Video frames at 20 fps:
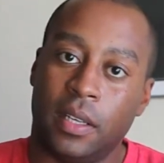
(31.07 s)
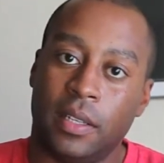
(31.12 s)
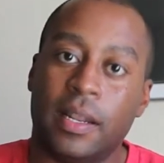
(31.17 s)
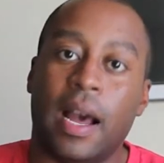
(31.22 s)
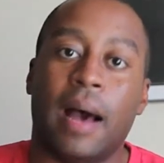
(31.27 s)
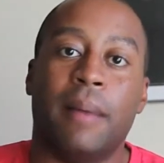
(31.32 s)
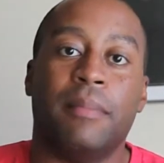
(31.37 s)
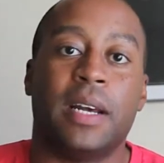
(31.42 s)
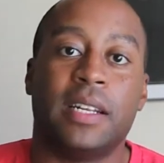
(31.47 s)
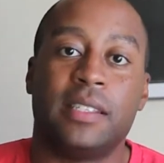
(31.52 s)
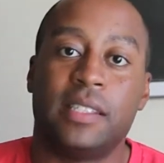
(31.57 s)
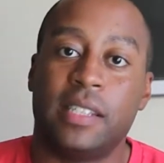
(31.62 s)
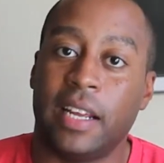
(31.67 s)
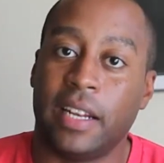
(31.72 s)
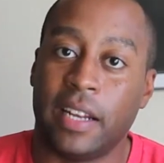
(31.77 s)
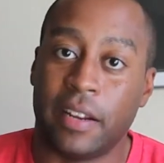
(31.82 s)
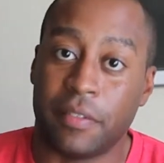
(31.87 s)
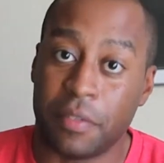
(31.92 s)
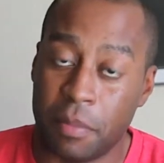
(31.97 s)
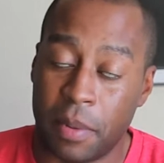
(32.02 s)
I'm not saying
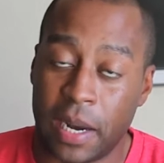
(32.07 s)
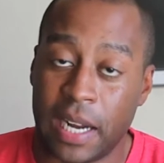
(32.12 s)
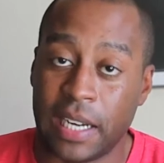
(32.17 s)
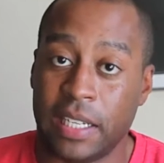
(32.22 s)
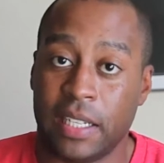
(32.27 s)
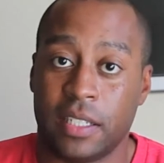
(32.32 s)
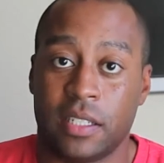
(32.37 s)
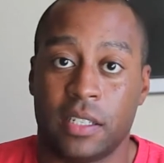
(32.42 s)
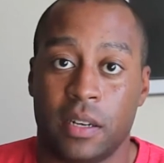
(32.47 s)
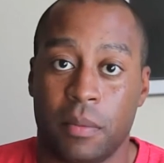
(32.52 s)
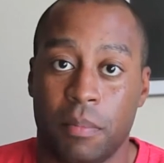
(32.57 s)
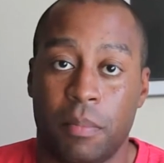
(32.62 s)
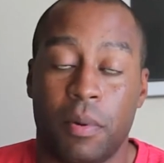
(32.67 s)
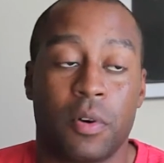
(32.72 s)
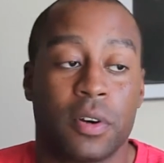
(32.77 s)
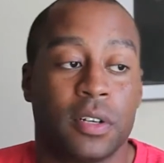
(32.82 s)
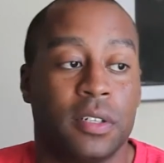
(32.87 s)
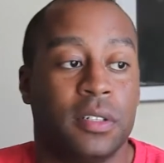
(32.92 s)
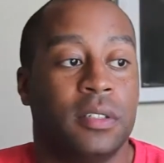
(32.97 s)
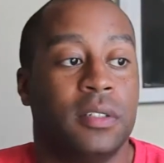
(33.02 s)
everybody isn't
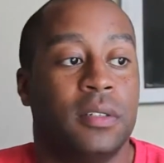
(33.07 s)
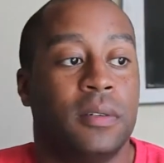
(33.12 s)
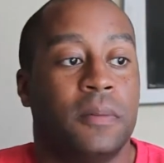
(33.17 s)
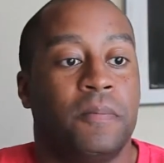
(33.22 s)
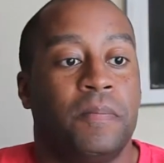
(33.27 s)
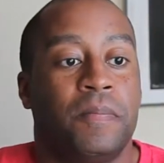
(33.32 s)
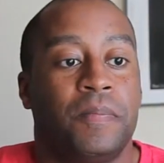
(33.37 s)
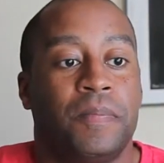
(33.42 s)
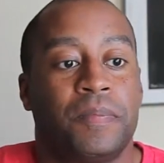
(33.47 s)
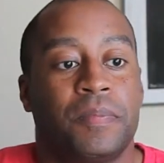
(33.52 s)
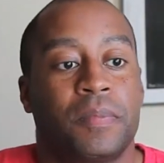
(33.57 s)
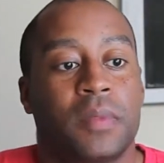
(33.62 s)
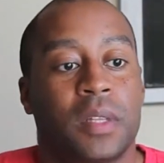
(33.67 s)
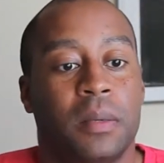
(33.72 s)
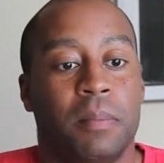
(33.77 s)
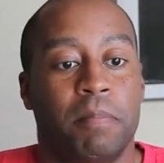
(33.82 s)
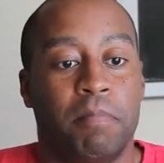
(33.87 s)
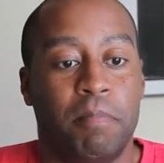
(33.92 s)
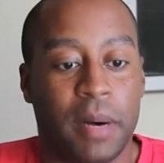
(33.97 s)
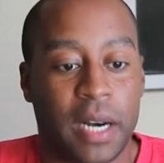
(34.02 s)
important,
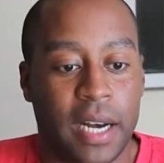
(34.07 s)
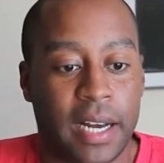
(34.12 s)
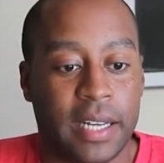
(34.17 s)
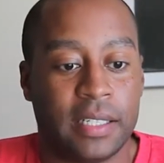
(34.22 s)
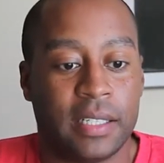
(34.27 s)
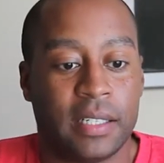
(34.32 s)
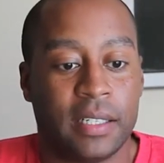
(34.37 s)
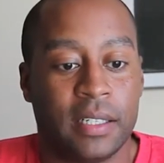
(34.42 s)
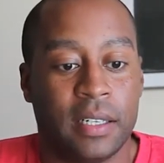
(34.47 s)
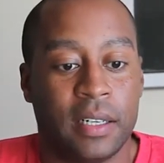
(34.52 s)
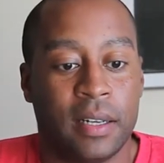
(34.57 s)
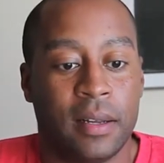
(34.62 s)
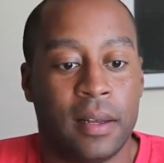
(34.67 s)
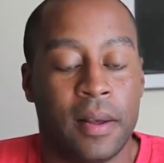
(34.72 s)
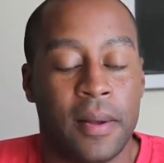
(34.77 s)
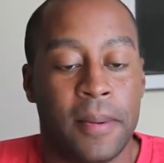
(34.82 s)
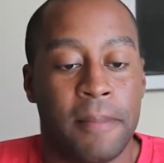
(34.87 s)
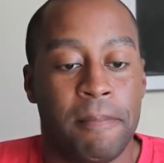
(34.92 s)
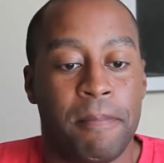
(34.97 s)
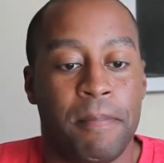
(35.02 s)
but
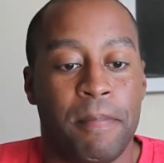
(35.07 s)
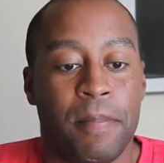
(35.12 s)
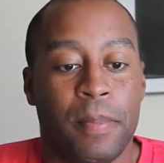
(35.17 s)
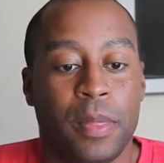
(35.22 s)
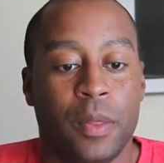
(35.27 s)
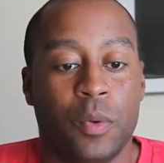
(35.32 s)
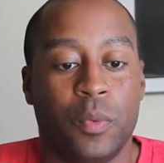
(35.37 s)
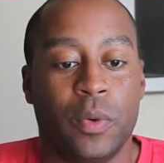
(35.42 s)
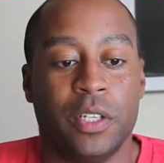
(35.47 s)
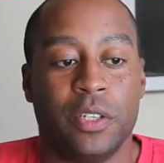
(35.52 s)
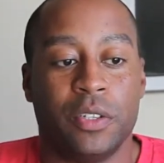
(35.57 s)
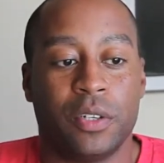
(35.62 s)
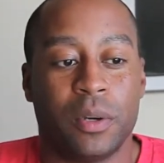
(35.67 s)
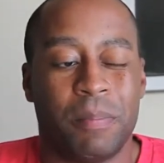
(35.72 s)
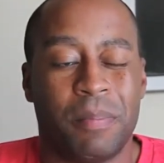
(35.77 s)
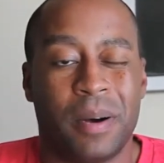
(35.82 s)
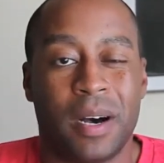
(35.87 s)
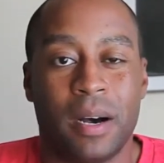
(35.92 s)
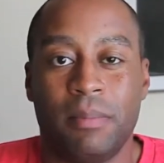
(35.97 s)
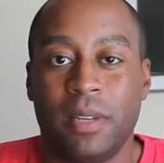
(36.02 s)
when you're a
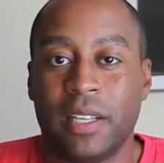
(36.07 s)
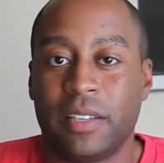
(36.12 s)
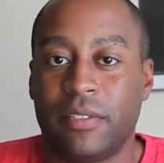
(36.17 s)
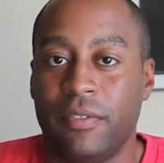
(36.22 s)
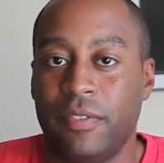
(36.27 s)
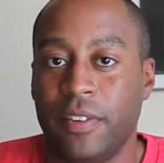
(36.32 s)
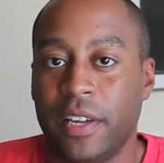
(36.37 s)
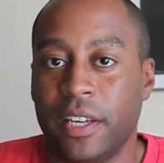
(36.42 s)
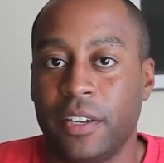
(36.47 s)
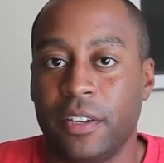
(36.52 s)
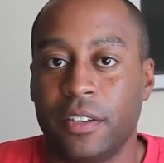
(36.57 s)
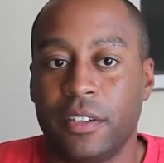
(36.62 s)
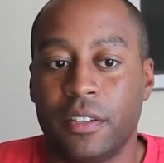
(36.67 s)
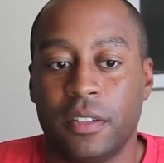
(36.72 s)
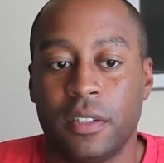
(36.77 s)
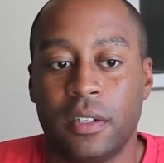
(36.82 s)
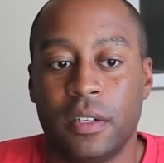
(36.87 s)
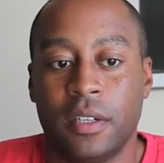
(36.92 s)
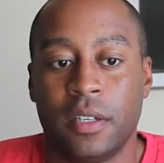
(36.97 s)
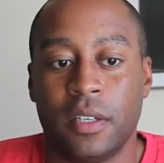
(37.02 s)
public figure,
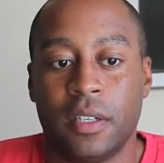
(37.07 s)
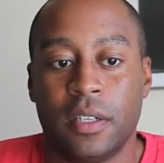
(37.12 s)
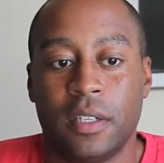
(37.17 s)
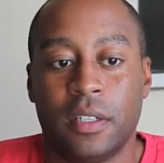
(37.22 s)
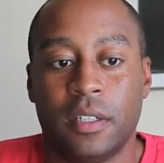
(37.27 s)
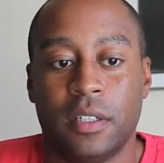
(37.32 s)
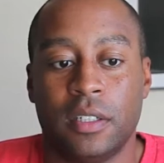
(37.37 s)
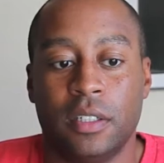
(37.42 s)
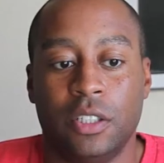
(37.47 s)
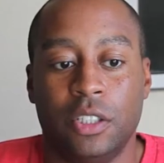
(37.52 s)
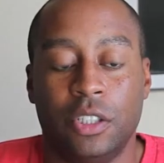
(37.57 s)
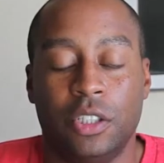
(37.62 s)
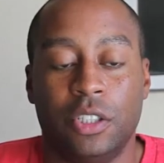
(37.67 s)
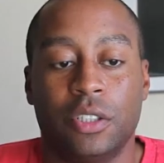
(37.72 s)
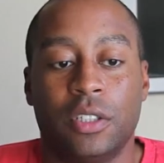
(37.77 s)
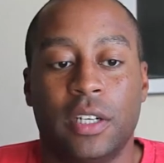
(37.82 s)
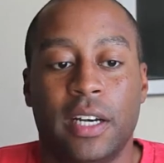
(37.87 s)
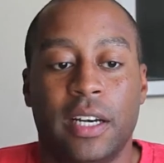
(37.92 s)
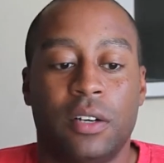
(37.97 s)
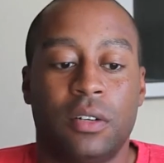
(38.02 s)
you're
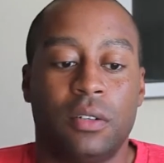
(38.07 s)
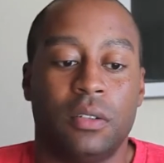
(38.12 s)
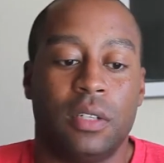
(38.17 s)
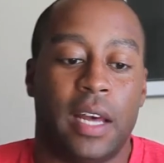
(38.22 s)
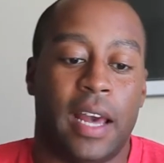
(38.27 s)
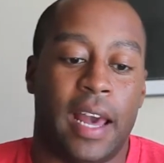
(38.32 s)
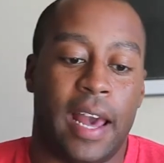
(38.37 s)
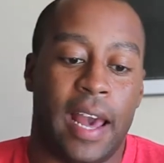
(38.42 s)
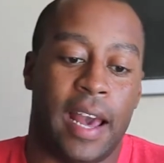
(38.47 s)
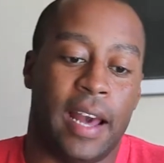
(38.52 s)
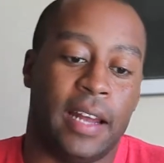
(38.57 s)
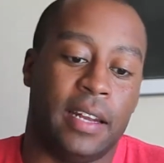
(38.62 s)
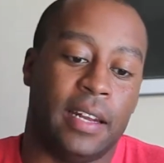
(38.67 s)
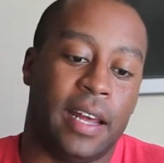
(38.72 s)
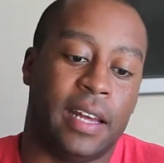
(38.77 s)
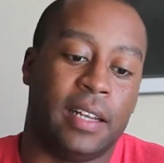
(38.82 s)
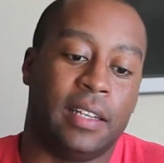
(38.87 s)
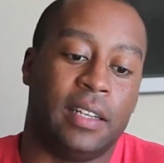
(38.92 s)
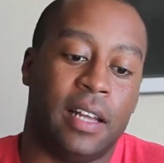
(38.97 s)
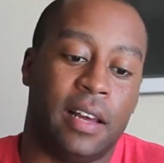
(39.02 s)
held at
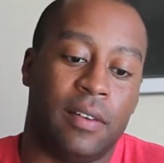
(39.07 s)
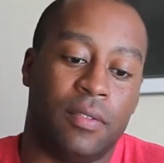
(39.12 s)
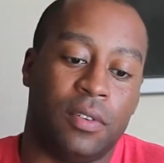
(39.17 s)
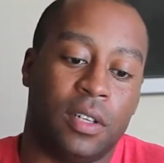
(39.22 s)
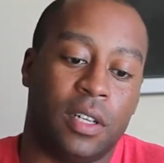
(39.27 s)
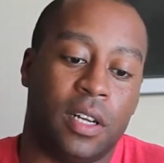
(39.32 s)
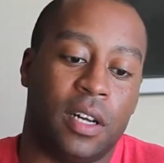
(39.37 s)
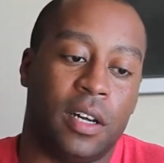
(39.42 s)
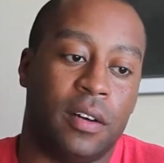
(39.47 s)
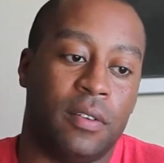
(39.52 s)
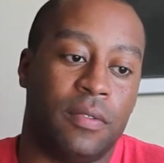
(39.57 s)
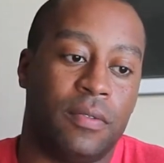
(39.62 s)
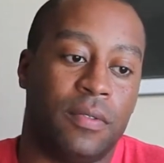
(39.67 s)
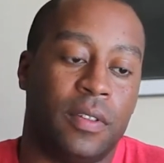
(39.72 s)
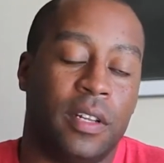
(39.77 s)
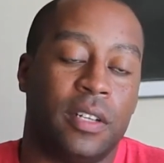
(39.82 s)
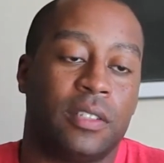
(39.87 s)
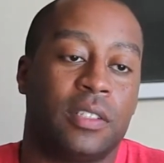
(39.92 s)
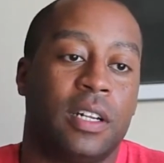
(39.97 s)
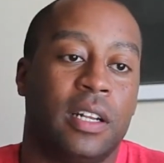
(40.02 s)
a level of,
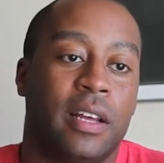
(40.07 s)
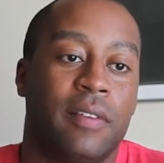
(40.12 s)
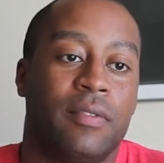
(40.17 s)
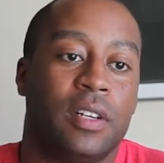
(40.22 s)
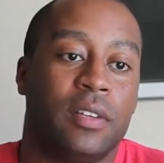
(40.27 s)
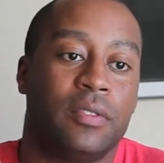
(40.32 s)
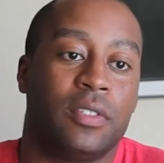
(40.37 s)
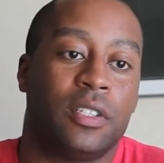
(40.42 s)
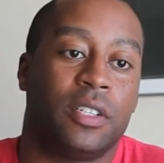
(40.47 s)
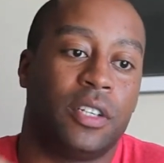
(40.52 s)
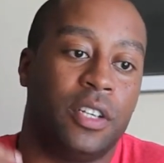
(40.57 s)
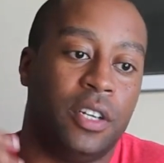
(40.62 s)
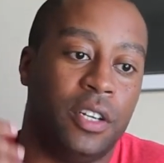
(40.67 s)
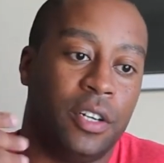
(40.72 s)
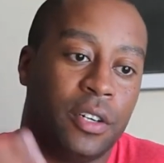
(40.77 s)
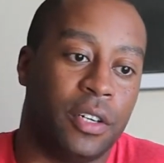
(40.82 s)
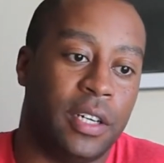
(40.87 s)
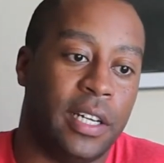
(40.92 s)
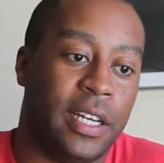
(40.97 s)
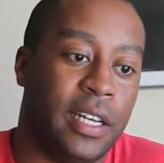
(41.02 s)
there's a level of
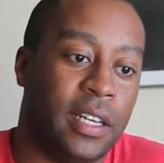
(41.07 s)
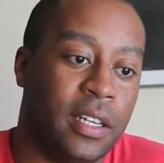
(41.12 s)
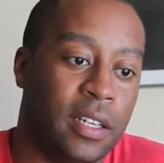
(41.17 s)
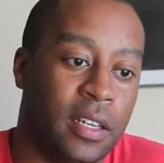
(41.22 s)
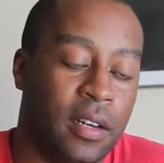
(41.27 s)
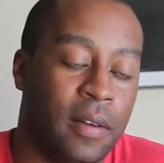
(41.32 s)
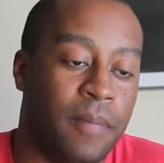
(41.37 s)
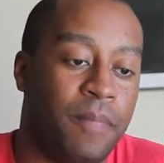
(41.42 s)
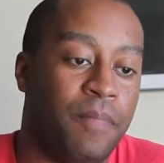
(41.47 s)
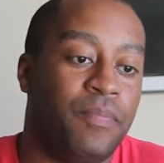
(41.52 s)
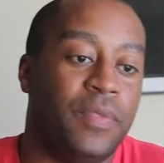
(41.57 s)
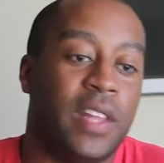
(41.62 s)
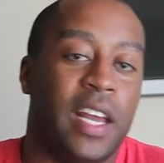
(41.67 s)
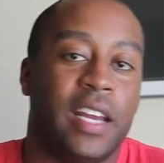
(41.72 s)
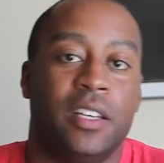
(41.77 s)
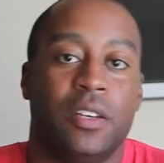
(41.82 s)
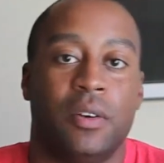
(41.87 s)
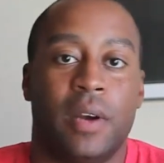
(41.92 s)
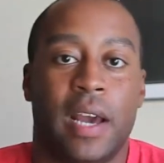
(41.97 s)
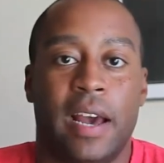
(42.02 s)
security
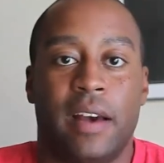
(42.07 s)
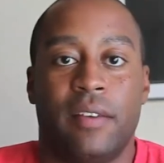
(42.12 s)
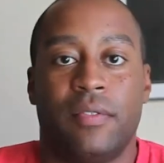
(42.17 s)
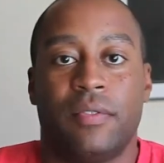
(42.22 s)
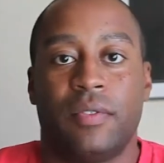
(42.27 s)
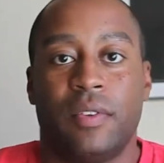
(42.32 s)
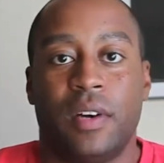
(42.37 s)
that you have.